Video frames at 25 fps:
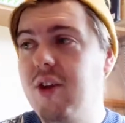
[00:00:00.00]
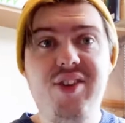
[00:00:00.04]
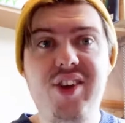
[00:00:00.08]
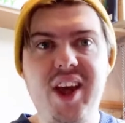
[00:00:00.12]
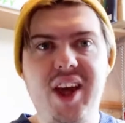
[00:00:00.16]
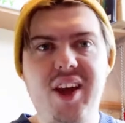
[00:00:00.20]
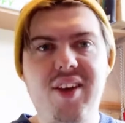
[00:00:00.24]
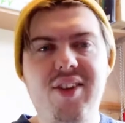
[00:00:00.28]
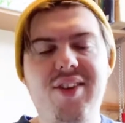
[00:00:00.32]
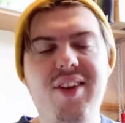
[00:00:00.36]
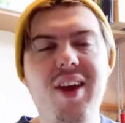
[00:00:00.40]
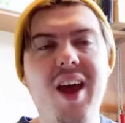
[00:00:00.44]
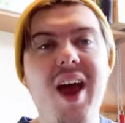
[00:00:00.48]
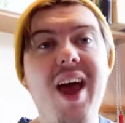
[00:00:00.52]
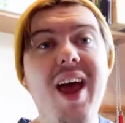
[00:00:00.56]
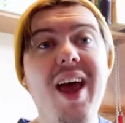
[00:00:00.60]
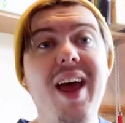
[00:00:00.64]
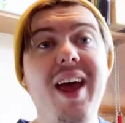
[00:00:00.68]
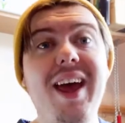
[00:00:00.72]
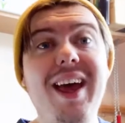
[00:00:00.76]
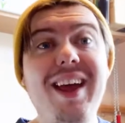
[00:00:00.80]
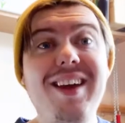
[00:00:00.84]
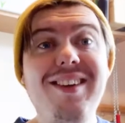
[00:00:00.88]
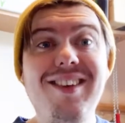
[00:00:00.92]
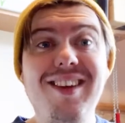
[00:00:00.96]
6.
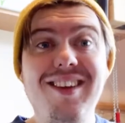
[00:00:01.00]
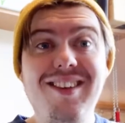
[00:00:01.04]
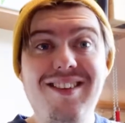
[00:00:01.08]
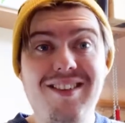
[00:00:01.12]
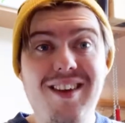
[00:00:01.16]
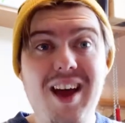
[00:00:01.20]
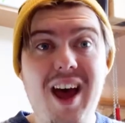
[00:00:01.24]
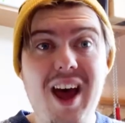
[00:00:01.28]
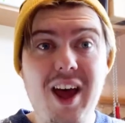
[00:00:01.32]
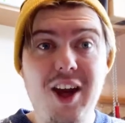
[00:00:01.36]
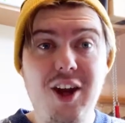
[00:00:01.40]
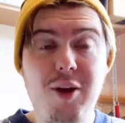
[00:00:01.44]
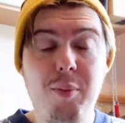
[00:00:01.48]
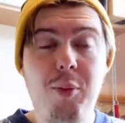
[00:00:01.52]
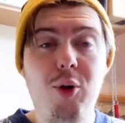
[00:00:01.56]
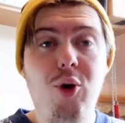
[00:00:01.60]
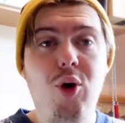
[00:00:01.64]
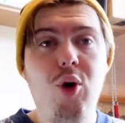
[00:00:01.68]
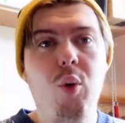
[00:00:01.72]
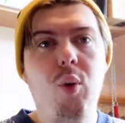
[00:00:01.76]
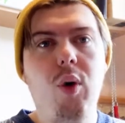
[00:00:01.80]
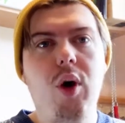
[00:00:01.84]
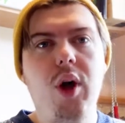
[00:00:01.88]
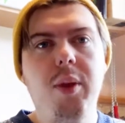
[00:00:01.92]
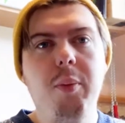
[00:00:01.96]
Is a signed
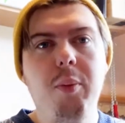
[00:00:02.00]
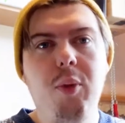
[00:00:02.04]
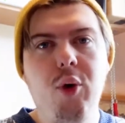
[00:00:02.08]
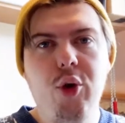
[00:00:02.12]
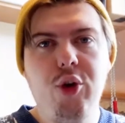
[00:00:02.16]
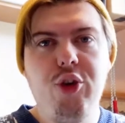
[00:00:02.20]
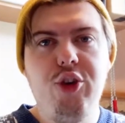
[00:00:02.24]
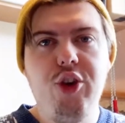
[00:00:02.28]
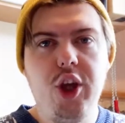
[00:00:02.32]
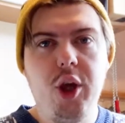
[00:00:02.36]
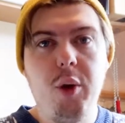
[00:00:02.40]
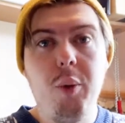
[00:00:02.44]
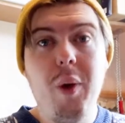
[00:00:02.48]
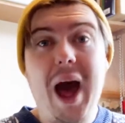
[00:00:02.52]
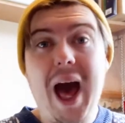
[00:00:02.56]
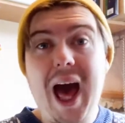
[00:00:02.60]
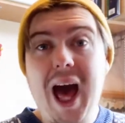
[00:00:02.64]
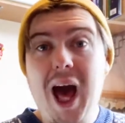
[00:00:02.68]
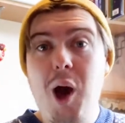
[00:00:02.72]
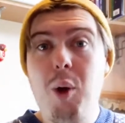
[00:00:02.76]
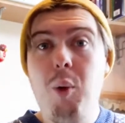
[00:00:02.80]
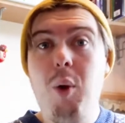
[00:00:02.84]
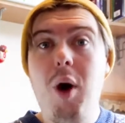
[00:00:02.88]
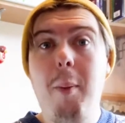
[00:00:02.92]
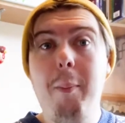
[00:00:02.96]
book worth more to you?
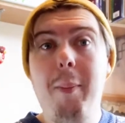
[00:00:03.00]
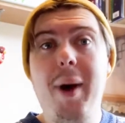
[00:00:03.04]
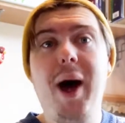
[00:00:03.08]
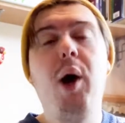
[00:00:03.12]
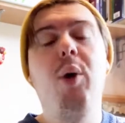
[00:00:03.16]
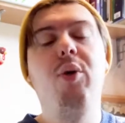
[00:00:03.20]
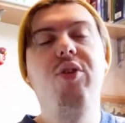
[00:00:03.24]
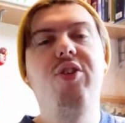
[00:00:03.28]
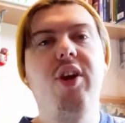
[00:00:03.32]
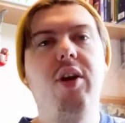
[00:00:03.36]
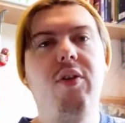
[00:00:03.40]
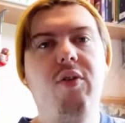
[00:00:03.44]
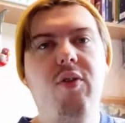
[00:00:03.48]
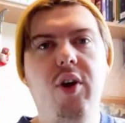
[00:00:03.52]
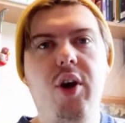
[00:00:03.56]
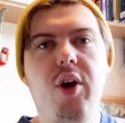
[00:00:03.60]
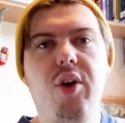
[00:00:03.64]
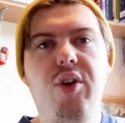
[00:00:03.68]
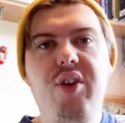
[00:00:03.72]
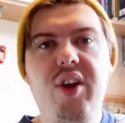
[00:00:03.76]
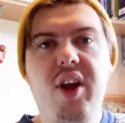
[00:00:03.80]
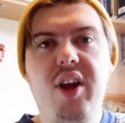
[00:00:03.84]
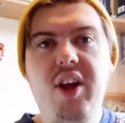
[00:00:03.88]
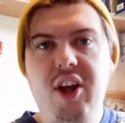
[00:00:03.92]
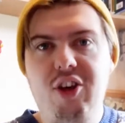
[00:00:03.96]
How about a
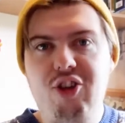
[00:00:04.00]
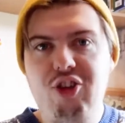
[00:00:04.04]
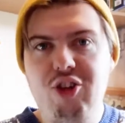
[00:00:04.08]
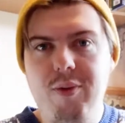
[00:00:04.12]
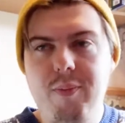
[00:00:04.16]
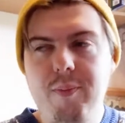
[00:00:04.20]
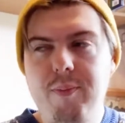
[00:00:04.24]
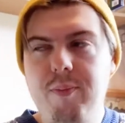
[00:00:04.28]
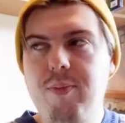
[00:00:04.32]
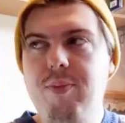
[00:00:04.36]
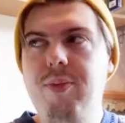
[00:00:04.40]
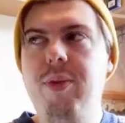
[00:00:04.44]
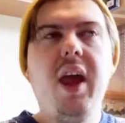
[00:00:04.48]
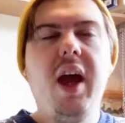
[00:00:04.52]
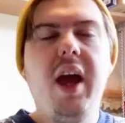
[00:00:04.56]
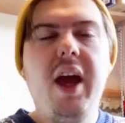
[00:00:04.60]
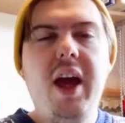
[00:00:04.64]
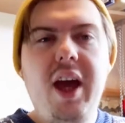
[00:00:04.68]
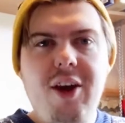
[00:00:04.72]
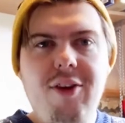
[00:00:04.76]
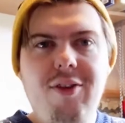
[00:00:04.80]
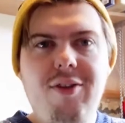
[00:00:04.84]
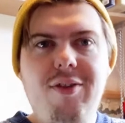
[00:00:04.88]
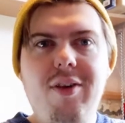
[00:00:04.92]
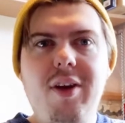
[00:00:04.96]
first edition?
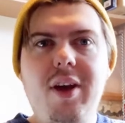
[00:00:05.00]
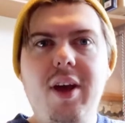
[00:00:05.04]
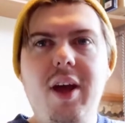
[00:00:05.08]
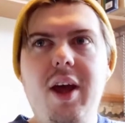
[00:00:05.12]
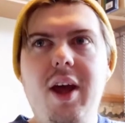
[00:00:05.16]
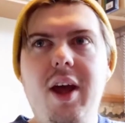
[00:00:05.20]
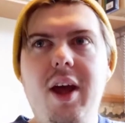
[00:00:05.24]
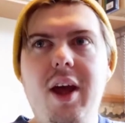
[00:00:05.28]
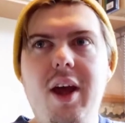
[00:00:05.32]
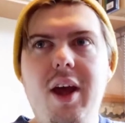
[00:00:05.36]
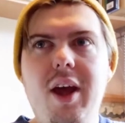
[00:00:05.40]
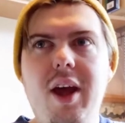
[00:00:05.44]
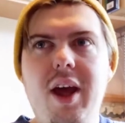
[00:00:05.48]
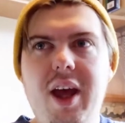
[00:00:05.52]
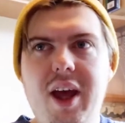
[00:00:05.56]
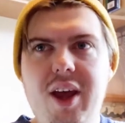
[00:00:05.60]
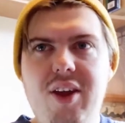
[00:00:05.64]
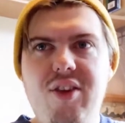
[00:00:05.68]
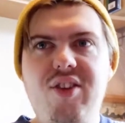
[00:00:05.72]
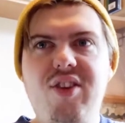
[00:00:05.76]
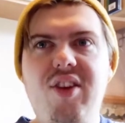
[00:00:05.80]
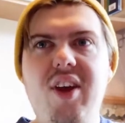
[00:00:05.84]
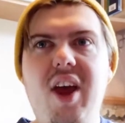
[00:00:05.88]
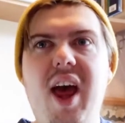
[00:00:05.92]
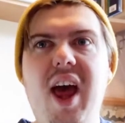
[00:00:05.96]
If
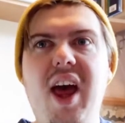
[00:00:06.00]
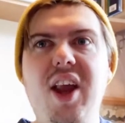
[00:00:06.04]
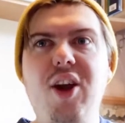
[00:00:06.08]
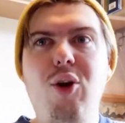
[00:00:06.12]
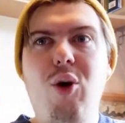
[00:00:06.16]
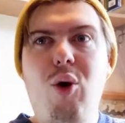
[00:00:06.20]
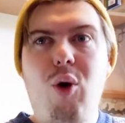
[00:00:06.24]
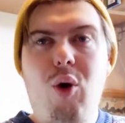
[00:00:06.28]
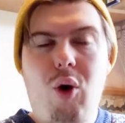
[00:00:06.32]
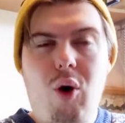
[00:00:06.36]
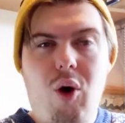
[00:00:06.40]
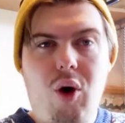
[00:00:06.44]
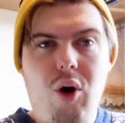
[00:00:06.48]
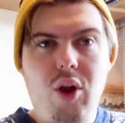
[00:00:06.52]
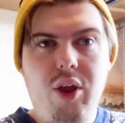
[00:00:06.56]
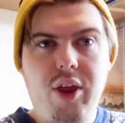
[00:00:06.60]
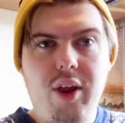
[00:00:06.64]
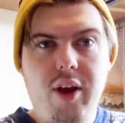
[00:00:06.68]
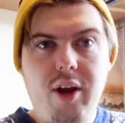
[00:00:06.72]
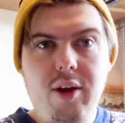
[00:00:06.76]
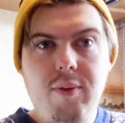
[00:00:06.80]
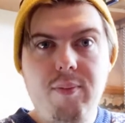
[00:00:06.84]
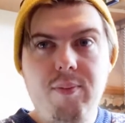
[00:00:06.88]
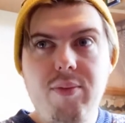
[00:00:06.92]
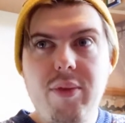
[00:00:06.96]
it's an
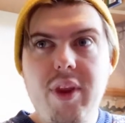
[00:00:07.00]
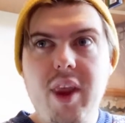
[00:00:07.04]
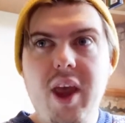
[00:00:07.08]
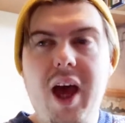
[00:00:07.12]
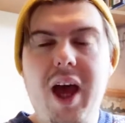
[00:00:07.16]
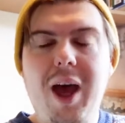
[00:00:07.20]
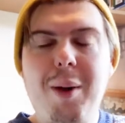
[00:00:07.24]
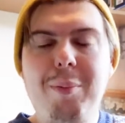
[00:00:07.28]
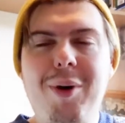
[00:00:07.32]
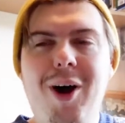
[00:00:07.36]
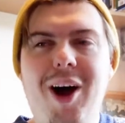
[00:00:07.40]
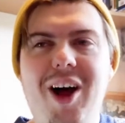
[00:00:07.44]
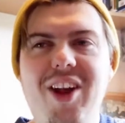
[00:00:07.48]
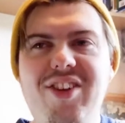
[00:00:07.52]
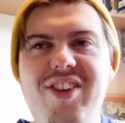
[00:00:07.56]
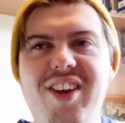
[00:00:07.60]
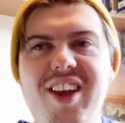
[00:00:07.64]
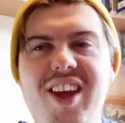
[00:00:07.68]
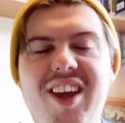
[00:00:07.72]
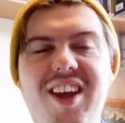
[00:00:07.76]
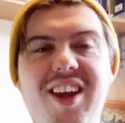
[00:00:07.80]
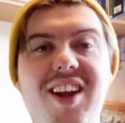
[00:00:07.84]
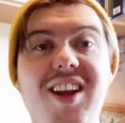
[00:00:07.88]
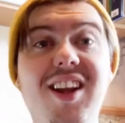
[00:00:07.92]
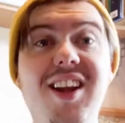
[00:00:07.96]
author I
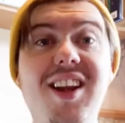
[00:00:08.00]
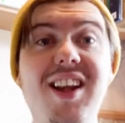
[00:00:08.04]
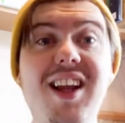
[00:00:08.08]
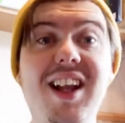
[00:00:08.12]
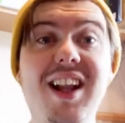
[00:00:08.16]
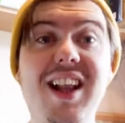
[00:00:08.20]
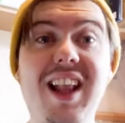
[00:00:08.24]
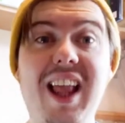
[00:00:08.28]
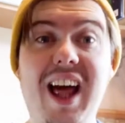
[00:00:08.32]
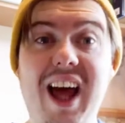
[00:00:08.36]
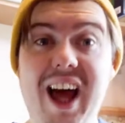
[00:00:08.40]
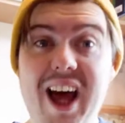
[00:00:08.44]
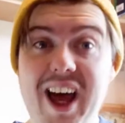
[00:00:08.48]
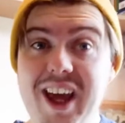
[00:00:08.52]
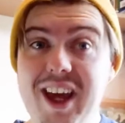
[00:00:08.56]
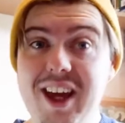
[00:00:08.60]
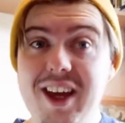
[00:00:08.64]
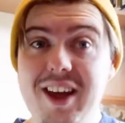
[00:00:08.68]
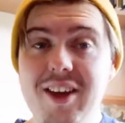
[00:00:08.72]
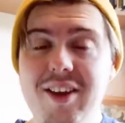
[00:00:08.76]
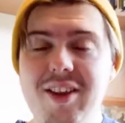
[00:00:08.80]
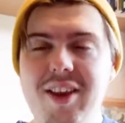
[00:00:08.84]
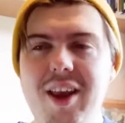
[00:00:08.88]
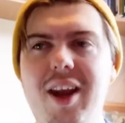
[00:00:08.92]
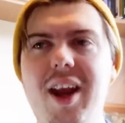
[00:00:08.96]
particularly
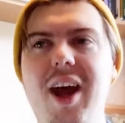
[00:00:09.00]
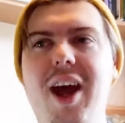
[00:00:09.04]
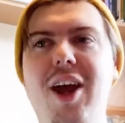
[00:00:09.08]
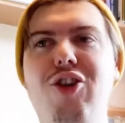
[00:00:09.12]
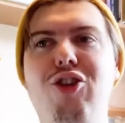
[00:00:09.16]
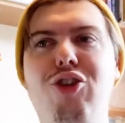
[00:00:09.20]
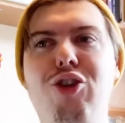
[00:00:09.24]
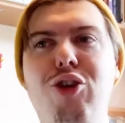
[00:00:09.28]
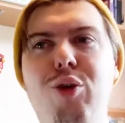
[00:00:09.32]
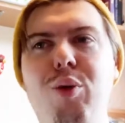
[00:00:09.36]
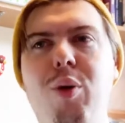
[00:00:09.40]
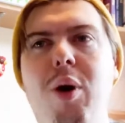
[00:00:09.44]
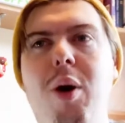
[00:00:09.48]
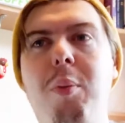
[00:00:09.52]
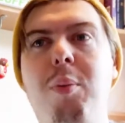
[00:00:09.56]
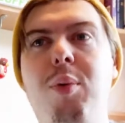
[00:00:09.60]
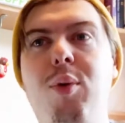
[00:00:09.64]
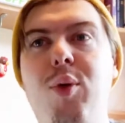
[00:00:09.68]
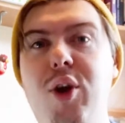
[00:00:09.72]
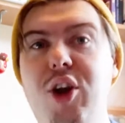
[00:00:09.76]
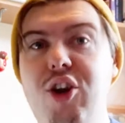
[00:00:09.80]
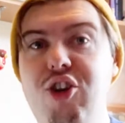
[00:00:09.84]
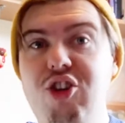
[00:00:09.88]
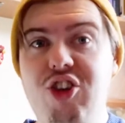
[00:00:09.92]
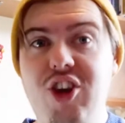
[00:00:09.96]
like, then I do
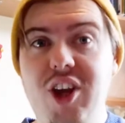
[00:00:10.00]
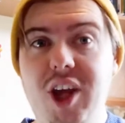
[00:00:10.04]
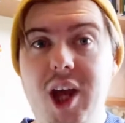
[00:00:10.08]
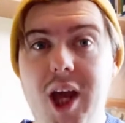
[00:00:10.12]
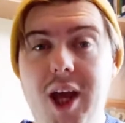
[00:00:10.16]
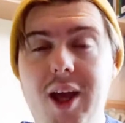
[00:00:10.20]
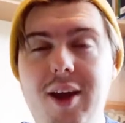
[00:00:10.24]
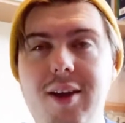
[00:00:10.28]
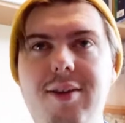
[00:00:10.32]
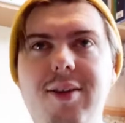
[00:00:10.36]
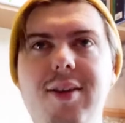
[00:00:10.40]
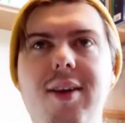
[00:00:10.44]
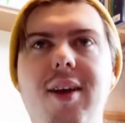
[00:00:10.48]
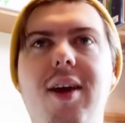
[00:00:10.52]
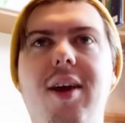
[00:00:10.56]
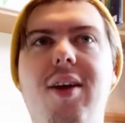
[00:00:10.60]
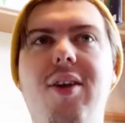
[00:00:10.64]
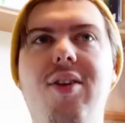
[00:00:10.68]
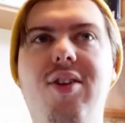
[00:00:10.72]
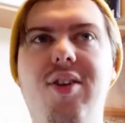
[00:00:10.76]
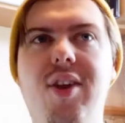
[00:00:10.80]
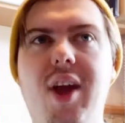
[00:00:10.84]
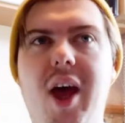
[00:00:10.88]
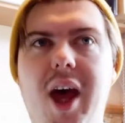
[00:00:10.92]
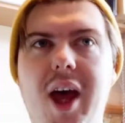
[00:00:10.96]
appreciate
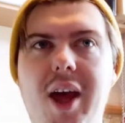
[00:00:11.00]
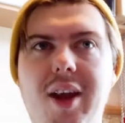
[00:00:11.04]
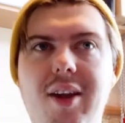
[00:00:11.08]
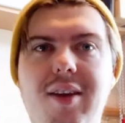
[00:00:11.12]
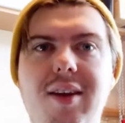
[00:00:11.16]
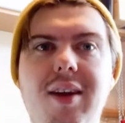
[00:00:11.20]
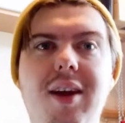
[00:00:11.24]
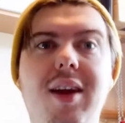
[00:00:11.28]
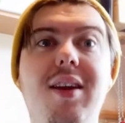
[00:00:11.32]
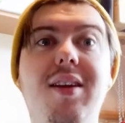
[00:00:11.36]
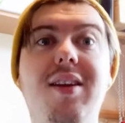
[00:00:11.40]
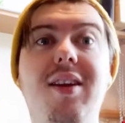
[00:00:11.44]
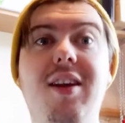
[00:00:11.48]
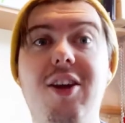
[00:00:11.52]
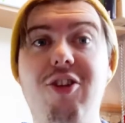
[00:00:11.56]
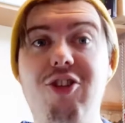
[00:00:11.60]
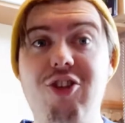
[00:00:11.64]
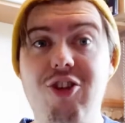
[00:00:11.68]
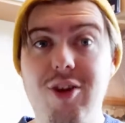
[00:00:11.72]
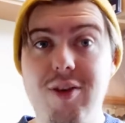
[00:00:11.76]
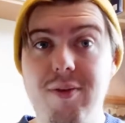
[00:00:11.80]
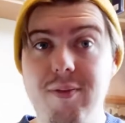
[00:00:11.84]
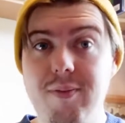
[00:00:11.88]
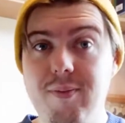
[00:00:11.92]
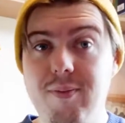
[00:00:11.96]
a signed
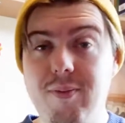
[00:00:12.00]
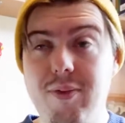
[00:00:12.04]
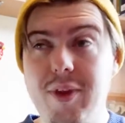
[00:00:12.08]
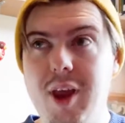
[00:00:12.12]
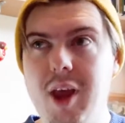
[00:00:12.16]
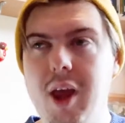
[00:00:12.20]
edition.